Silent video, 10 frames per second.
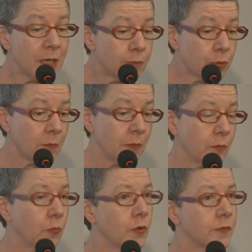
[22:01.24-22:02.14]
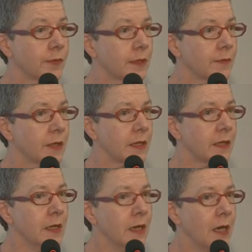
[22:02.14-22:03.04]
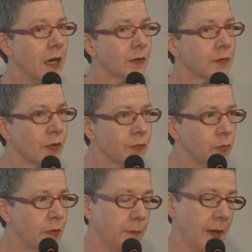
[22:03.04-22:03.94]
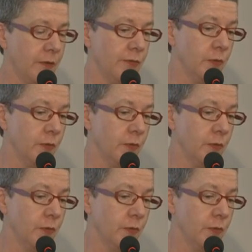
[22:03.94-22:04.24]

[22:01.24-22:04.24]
problem was that the software platform,